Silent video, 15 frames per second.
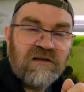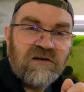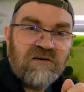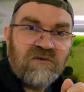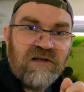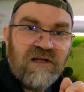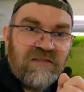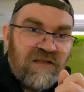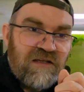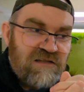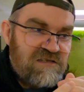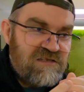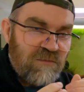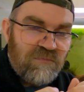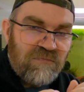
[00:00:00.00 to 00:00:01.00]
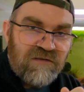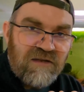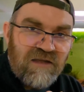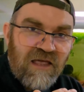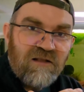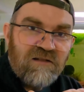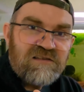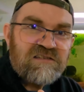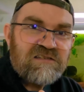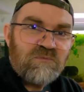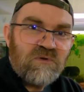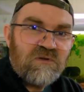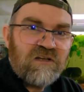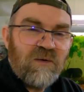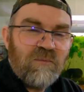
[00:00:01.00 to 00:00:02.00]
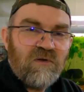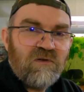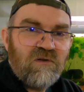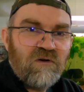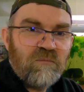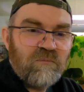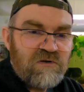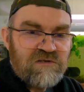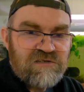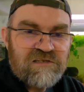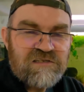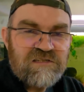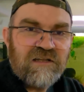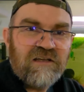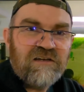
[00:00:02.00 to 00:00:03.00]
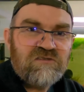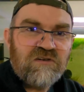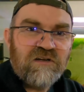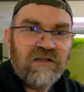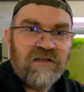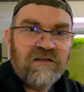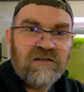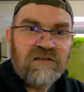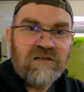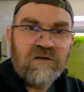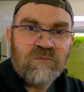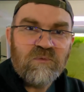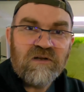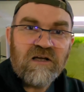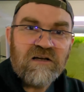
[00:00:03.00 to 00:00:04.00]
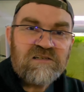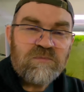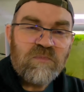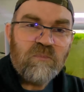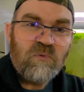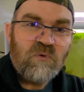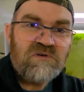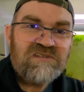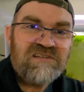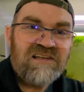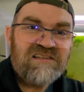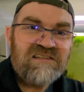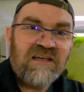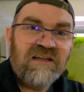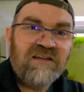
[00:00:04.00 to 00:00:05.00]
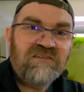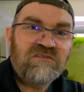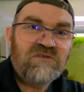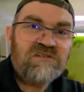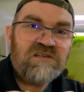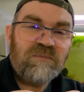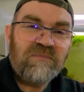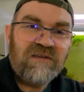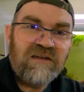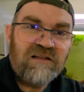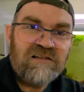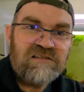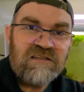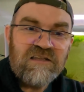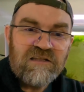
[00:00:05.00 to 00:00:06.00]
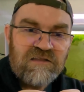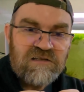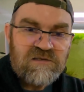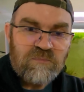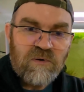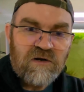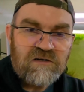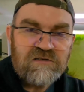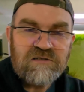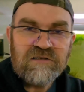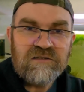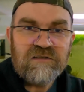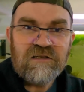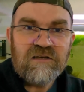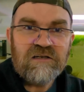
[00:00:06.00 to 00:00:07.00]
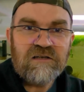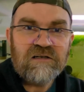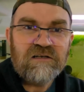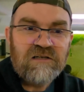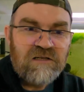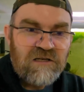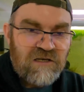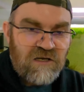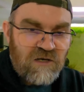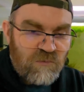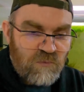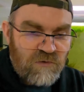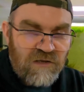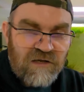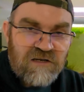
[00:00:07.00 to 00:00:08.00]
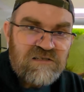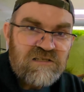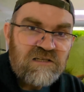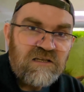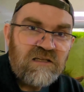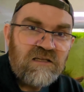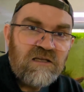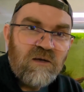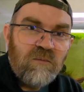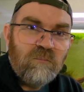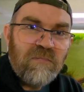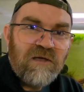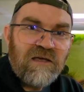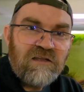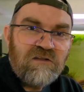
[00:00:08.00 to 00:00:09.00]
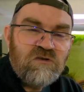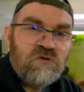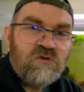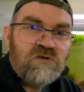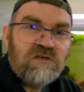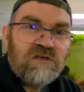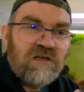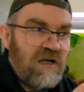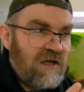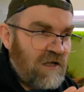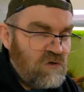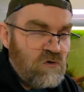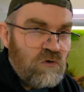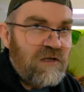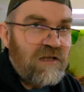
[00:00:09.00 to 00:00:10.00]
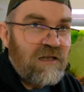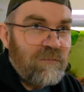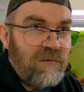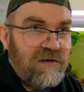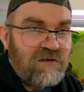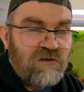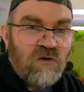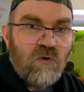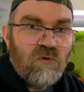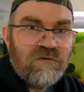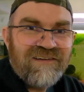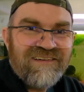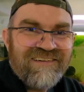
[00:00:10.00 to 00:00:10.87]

right? And then something else will come along, because this nitrite will actually be processed into something else. And then this bacteria will actually make a new element called